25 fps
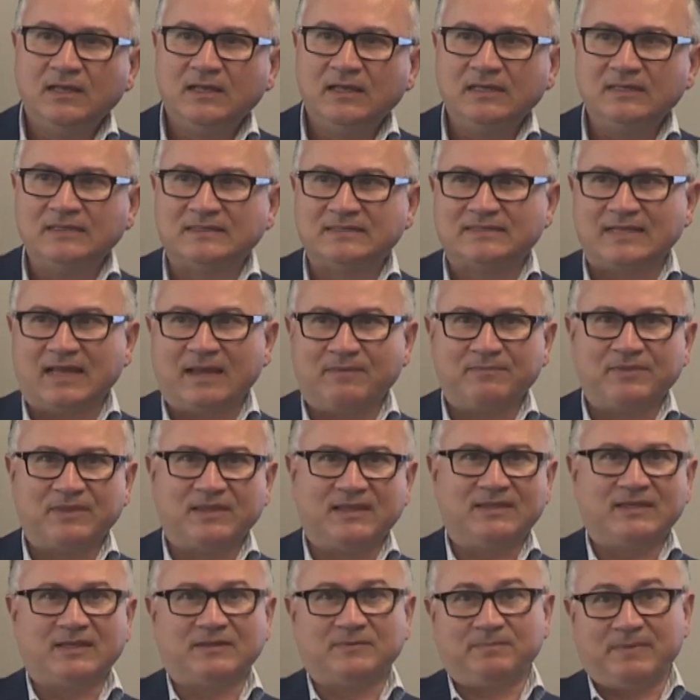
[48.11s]
is
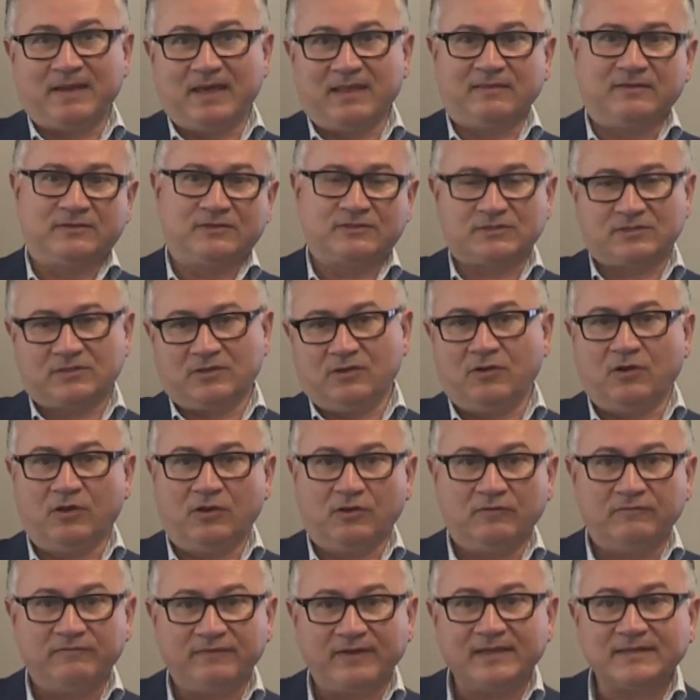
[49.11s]
something that bothers
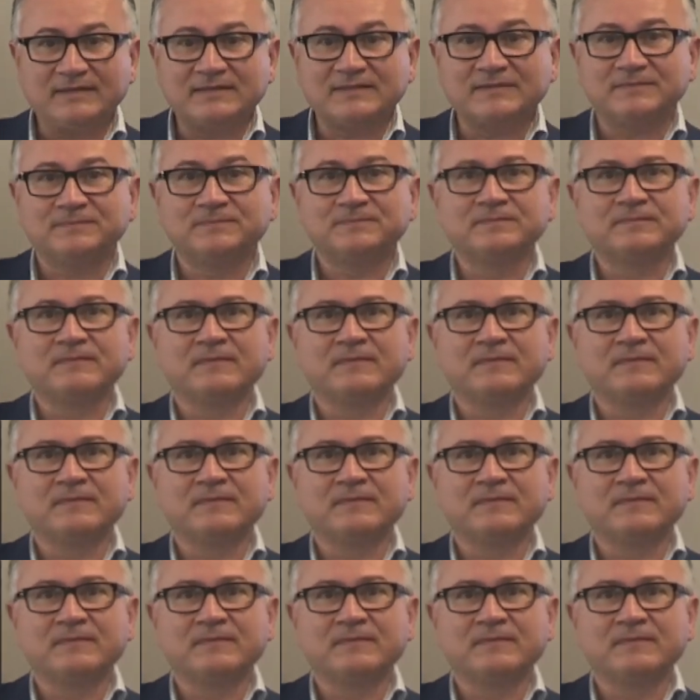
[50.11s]
all of us.